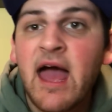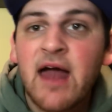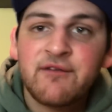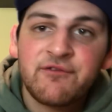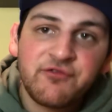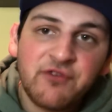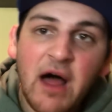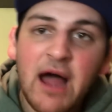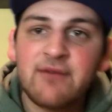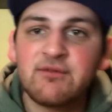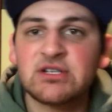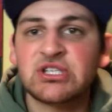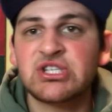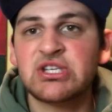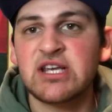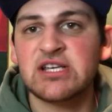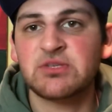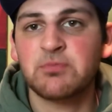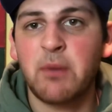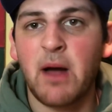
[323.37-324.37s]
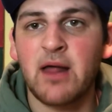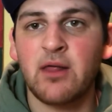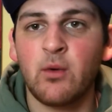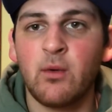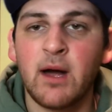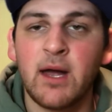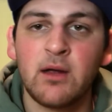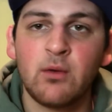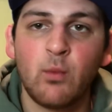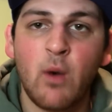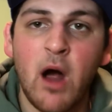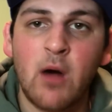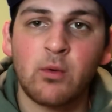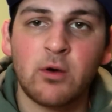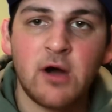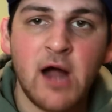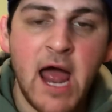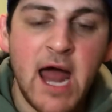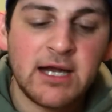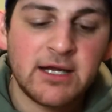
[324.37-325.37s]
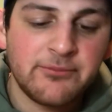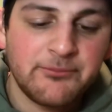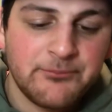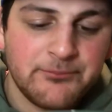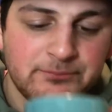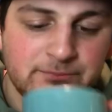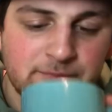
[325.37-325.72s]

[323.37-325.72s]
and 5 assists, by the way, while we're at it.